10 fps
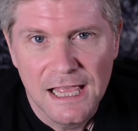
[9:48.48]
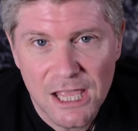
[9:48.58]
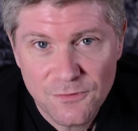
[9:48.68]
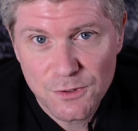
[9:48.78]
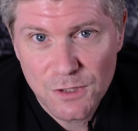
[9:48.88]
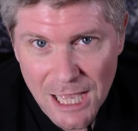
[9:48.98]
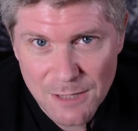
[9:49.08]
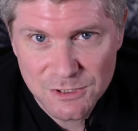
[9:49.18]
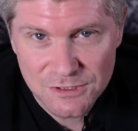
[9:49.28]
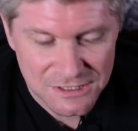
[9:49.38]
If you
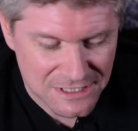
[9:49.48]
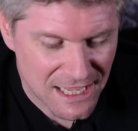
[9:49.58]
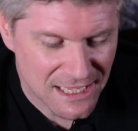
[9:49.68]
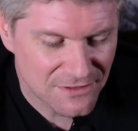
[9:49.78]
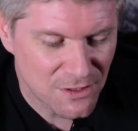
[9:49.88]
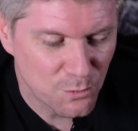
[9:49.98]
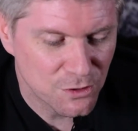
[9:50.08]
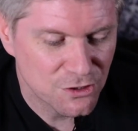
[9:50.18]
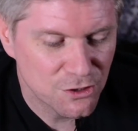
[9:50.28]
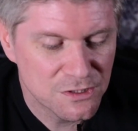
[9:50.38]
capture the deck, then what
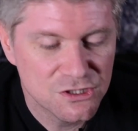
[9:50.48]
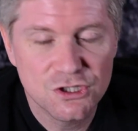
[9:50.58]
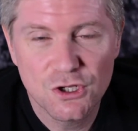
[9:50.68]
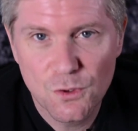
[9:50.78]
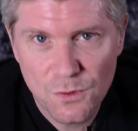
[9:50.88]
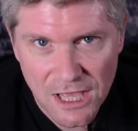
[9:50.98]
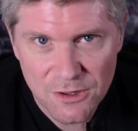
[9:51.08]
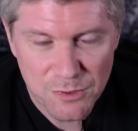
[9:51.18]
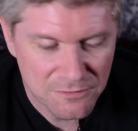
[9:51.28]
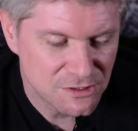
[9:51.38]
you do is you get
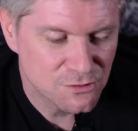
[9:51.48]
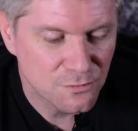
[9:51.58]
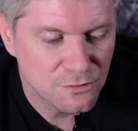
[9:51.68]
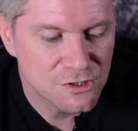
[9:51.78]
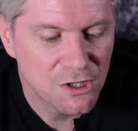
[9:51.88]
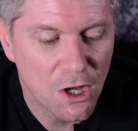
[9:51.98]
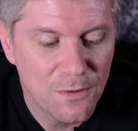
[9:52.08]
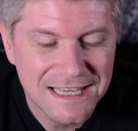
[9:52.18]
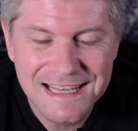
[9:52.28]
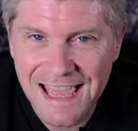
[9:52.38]
the privilege of also
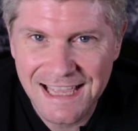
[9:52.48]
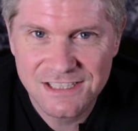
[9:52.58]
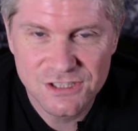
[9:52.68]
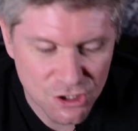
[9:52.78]
going next, so